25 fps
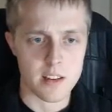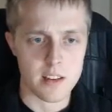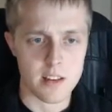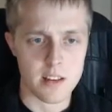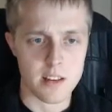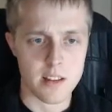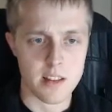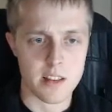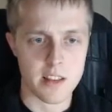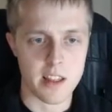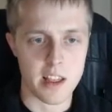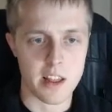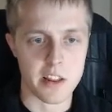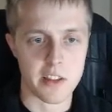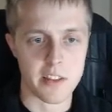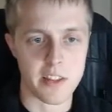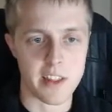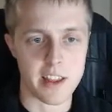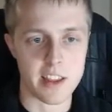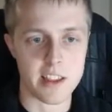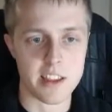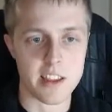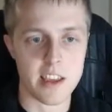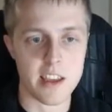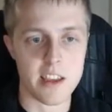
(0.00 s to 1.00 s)
Things
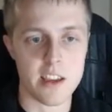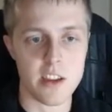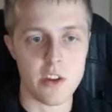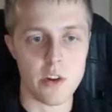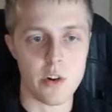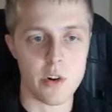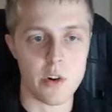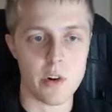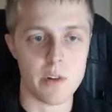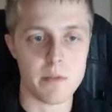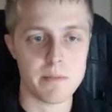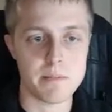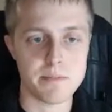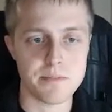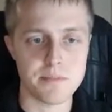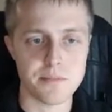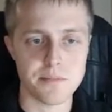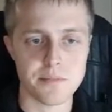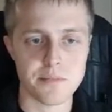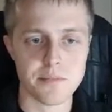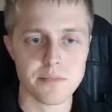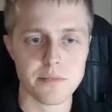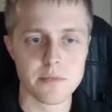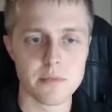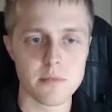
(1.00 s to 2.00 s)
like get your
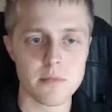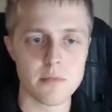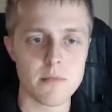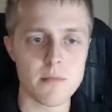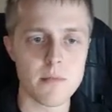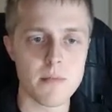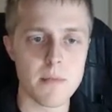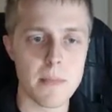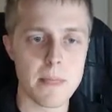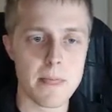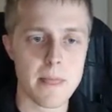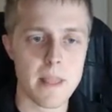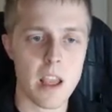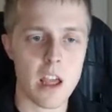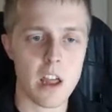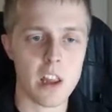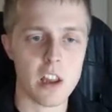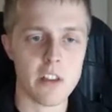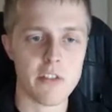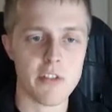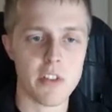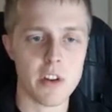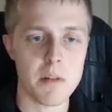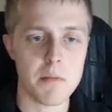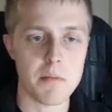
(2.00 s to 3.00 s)

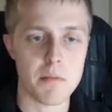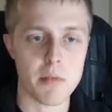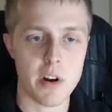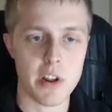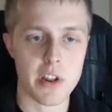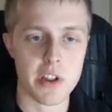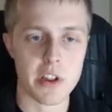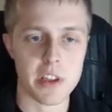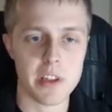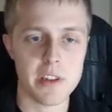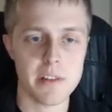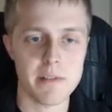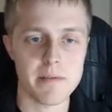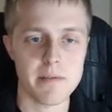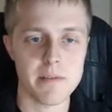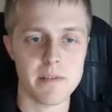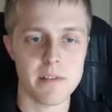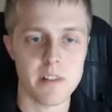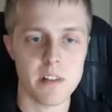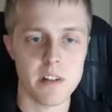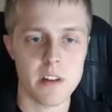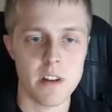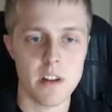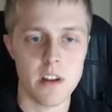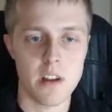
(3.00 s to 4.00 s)
elephant bracelet
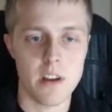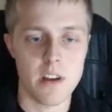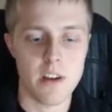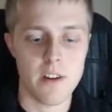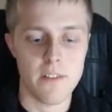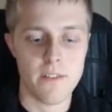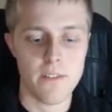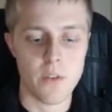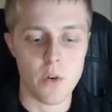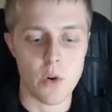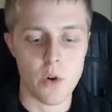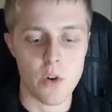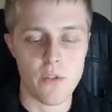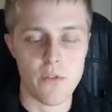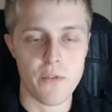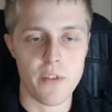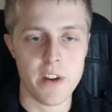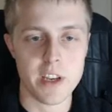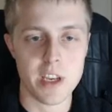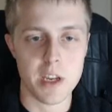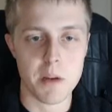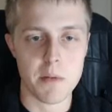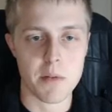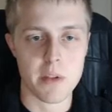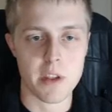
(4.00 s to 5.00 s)
for
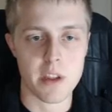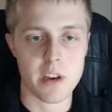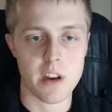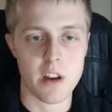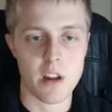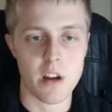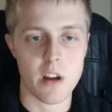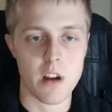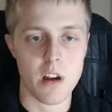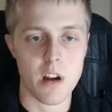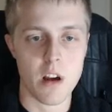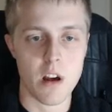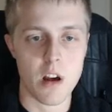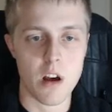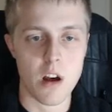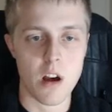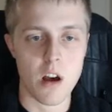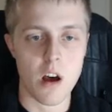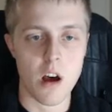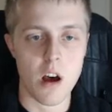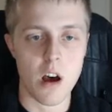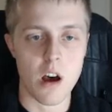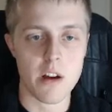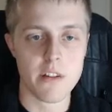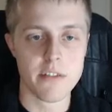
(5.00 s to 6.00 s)

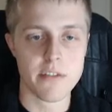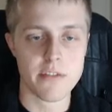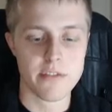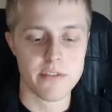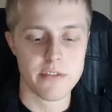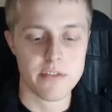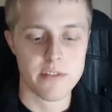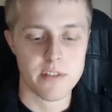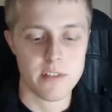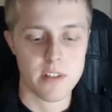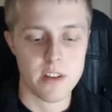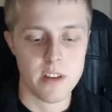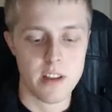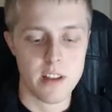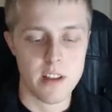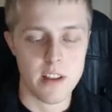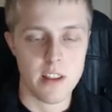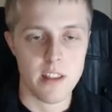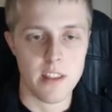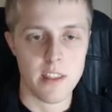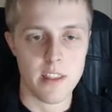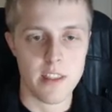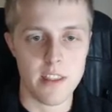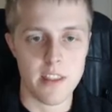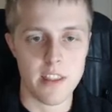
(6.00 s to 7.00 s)
50% off
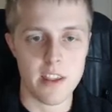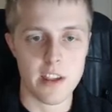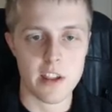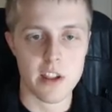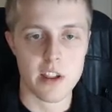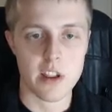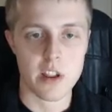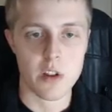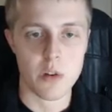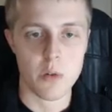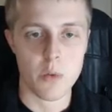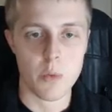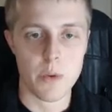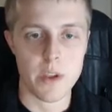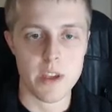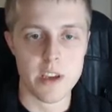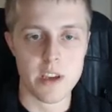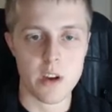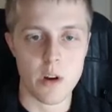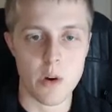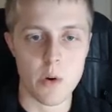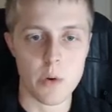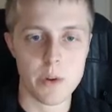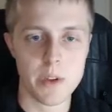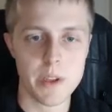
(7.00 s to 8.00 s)
this week
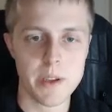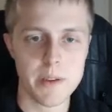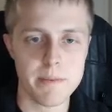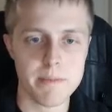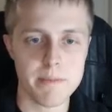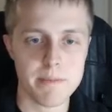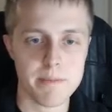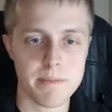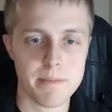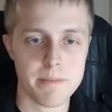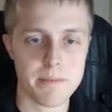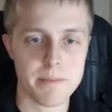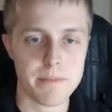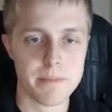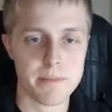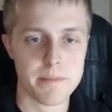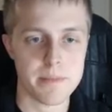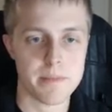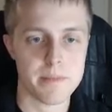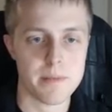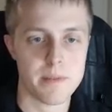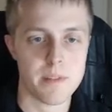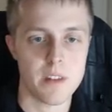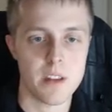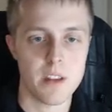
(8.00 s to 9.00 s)
only.
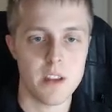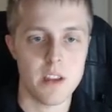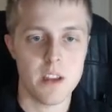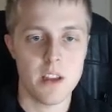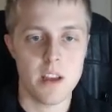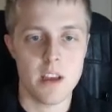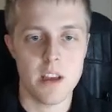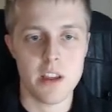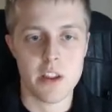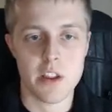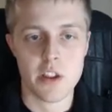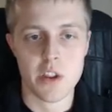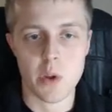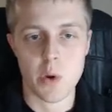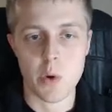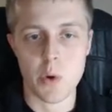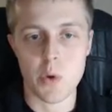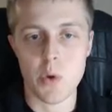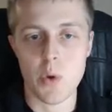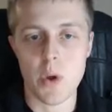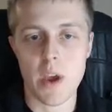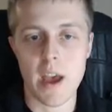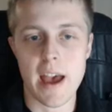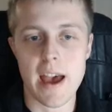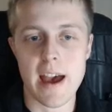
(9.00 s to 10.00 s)
So
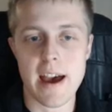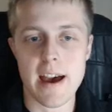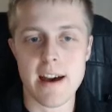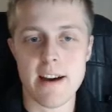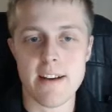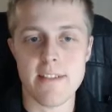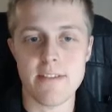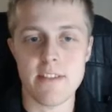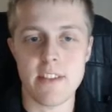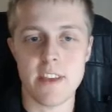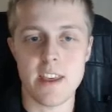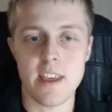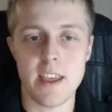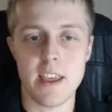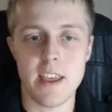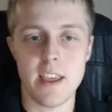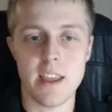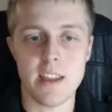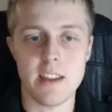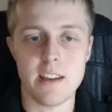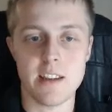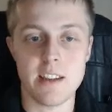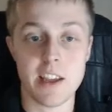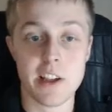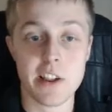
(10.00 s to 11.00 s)
you have the
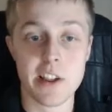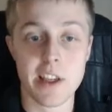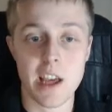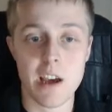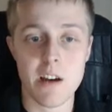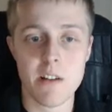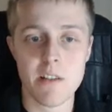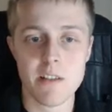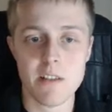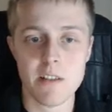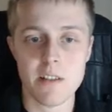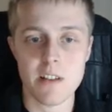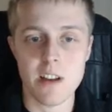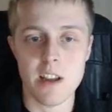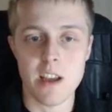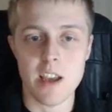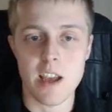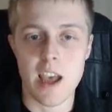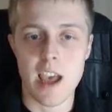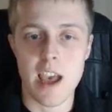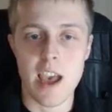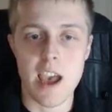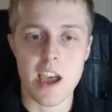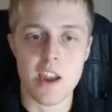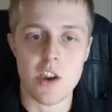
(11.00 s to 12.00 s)
discount
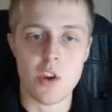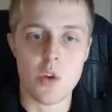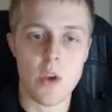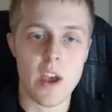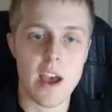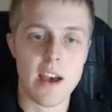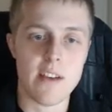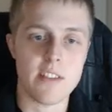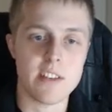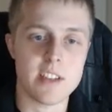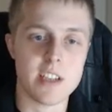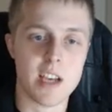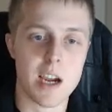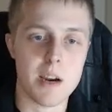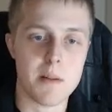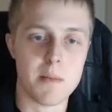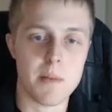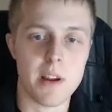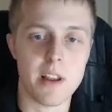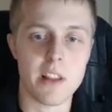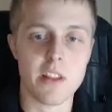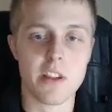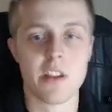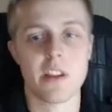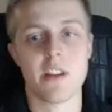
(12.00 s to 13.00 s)
and you have a time
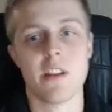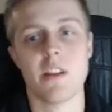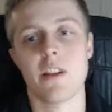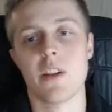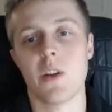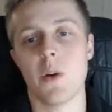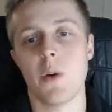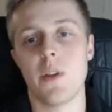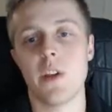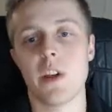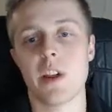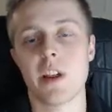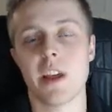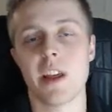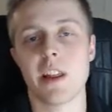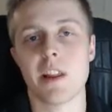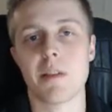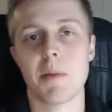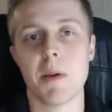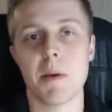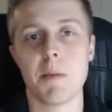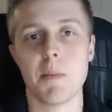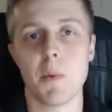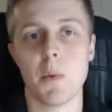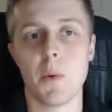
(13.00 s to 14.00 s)
range. So this gets
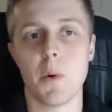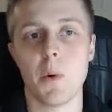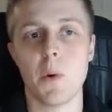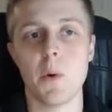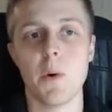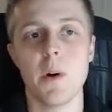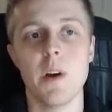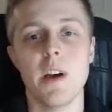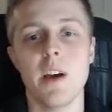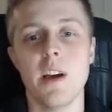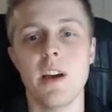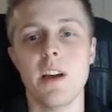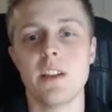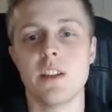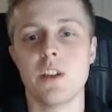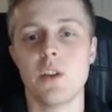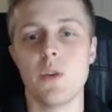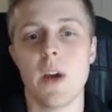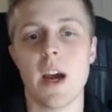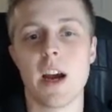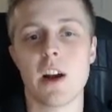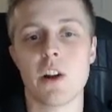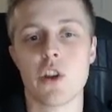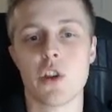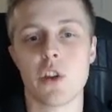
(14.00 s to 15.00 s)
people to
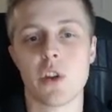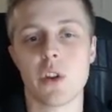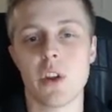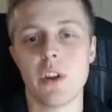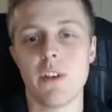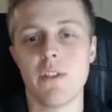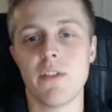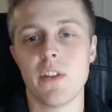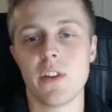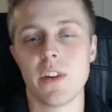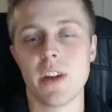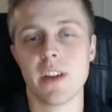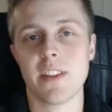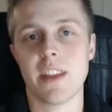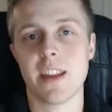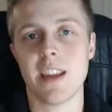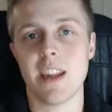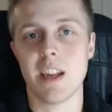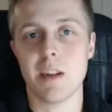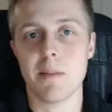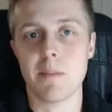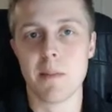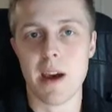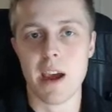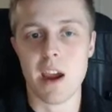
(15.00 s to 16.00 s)
actually feel like they
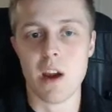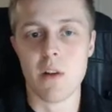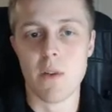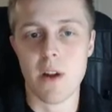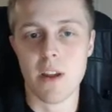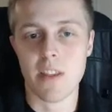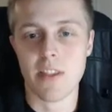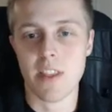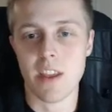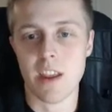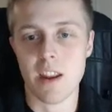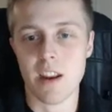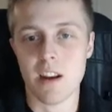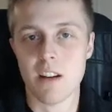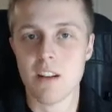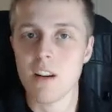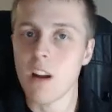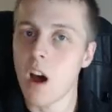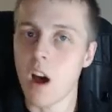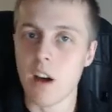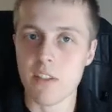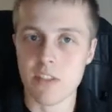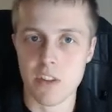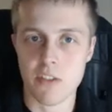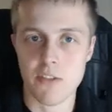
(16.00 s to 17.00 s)
need to buy it right then
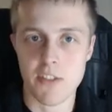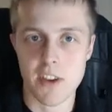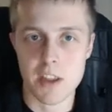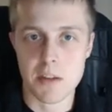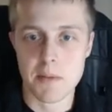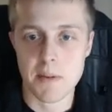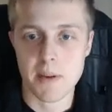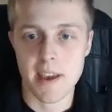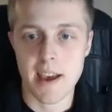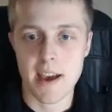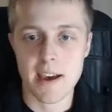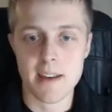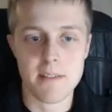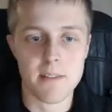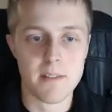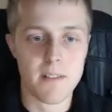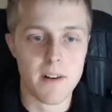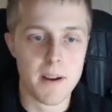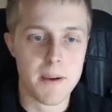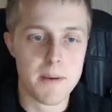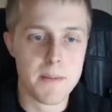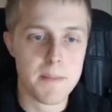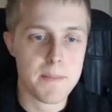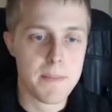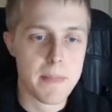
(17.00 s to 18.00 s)
off the Facebook ad,
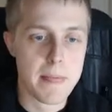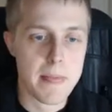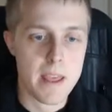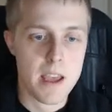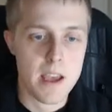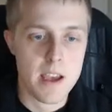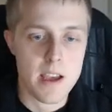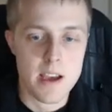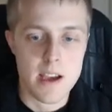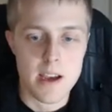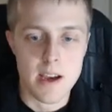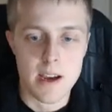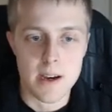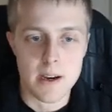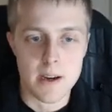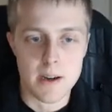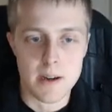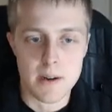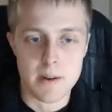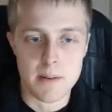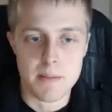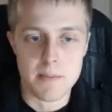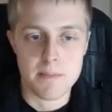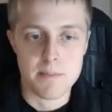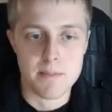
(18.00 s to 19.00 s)
right?
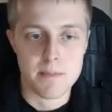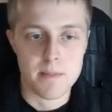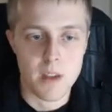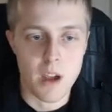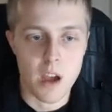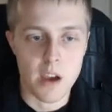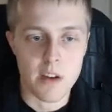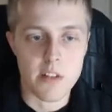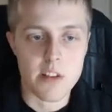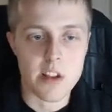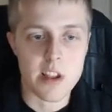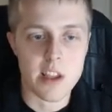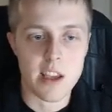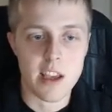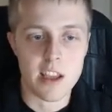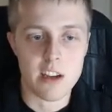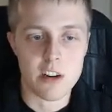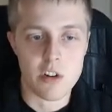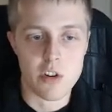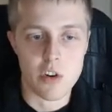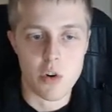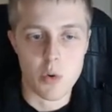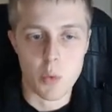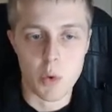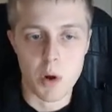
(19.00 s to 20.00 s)
Obviously enter
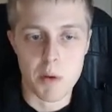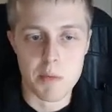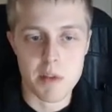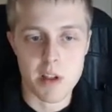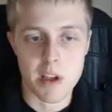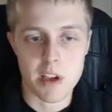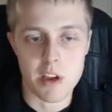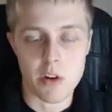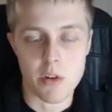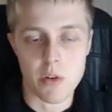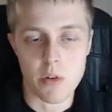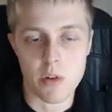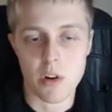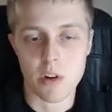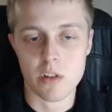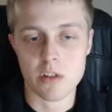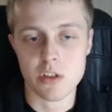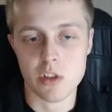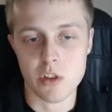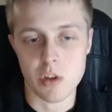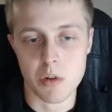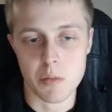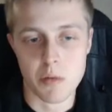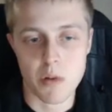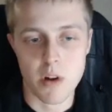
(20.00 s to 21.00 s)
your website URL
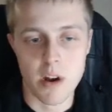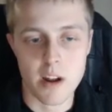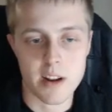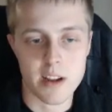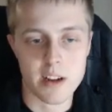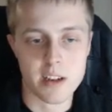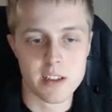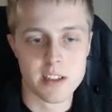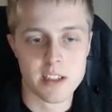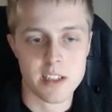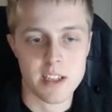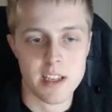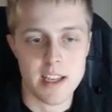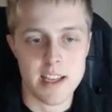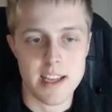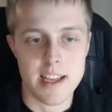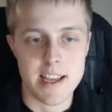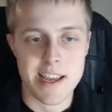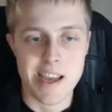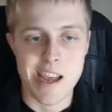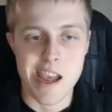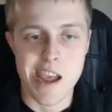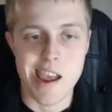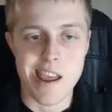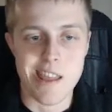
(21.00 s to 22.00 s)
to your product.
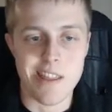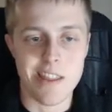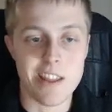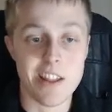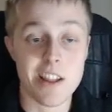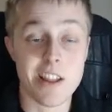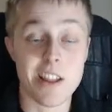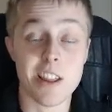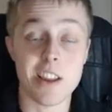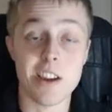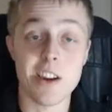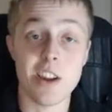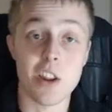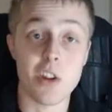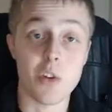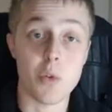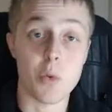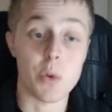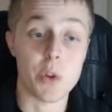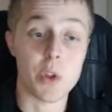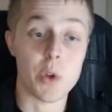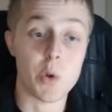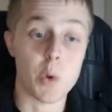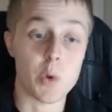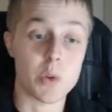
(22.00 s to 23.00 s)
And this is another
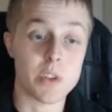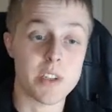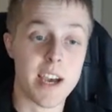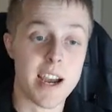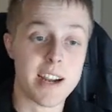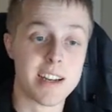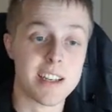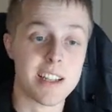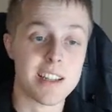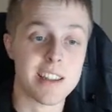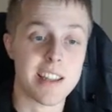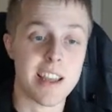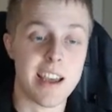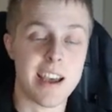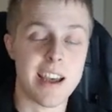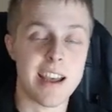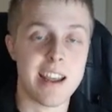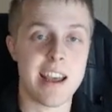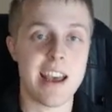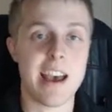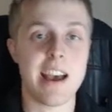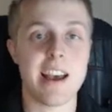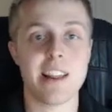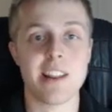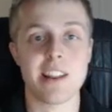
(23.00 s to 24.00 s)
really cool tactic that
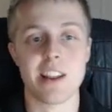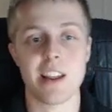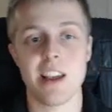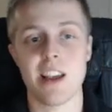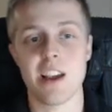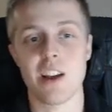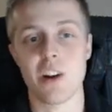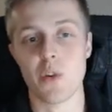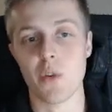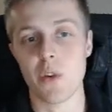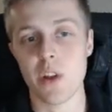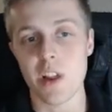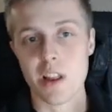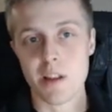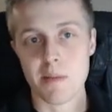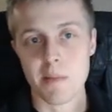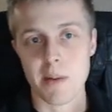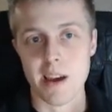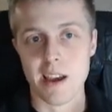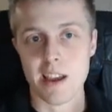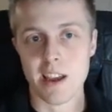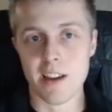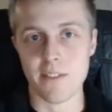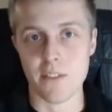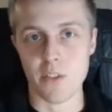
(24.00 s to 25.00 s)
has increased
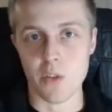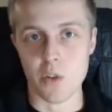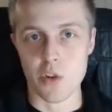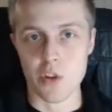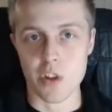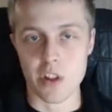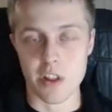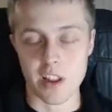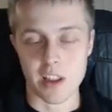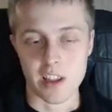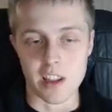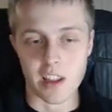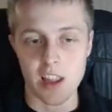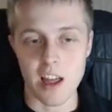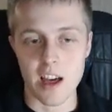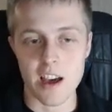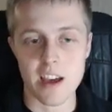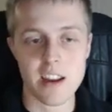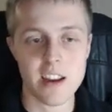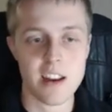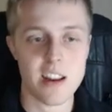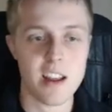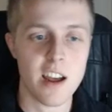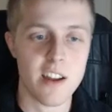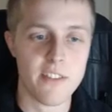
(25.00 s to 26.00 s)
my conversions a
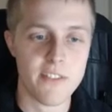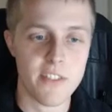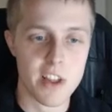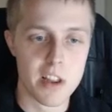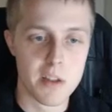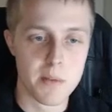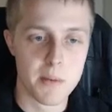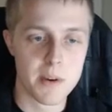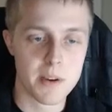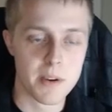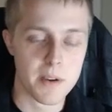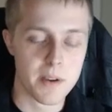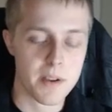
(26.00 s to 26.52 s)
lot on Facebook,